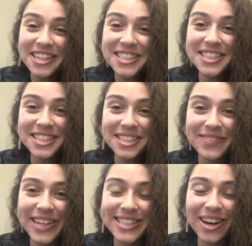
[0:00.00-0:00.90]
of did this to
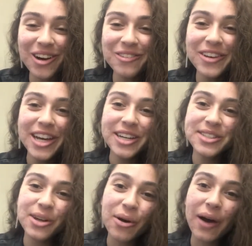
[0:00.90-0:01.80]
myself.
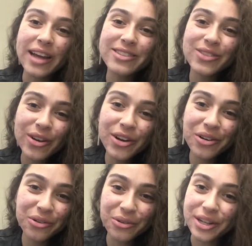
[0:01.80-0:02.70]
So I started
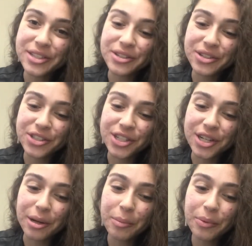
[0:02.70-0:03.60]
a new
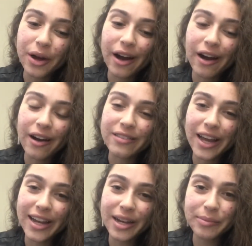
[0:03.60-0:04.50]
internship,
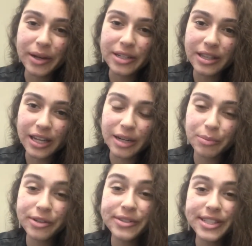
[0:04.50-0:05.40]
like I
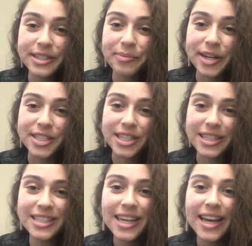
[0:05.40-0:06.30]
previously
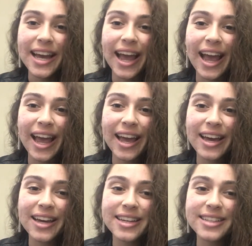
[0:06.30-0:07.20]
mentioned,
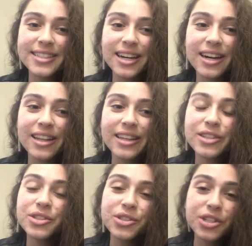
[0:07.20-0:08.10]
and the
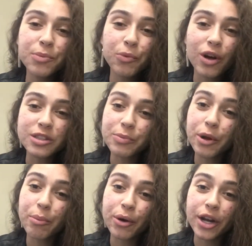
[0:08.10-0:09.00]
internship wants me
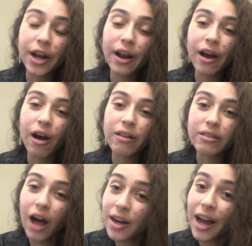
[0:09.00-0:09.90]
to put in a
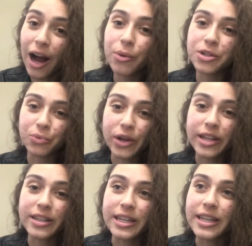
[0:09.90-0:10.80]
lot of hours
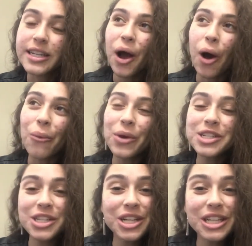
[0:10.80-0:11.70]
weekly.
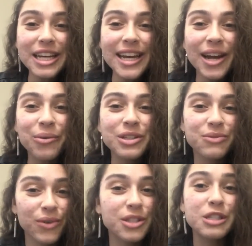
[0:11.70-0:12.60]
Originally, it was
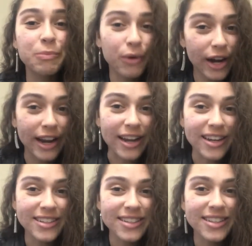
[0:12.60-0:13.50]
for
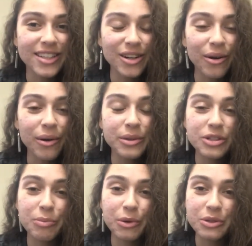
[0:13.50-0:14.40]
spring. You know, it was
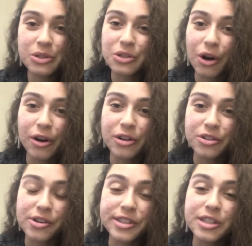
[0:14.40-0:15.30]
supposed to start
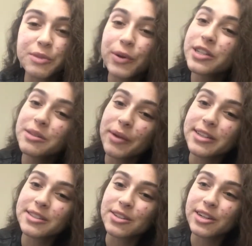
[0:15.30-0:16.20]
during the spring
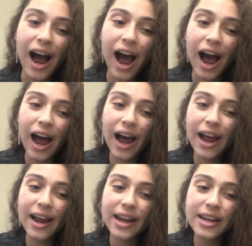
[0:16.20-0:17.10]
semester.
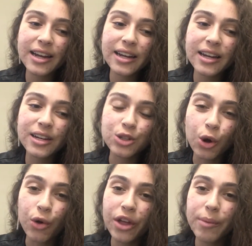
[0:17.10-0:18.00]
I
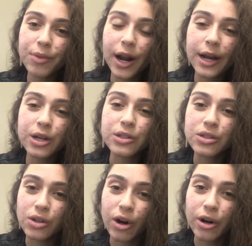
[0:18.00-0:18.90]
told them that I could
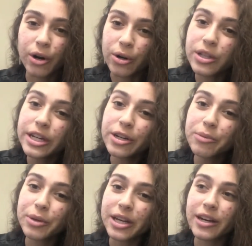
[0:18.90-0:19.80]
start earlier
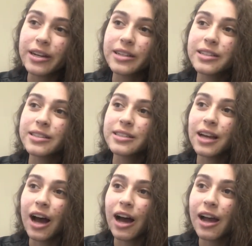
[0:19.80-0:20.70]
because
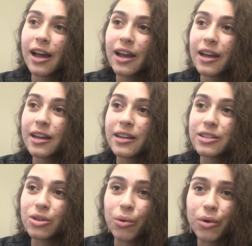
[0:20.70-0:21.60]
I
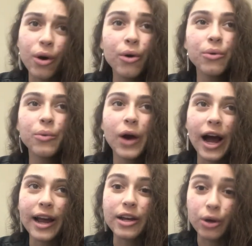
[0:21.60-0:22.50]
don't know,
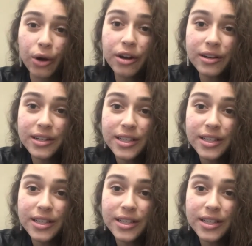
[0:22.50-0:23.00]
I could.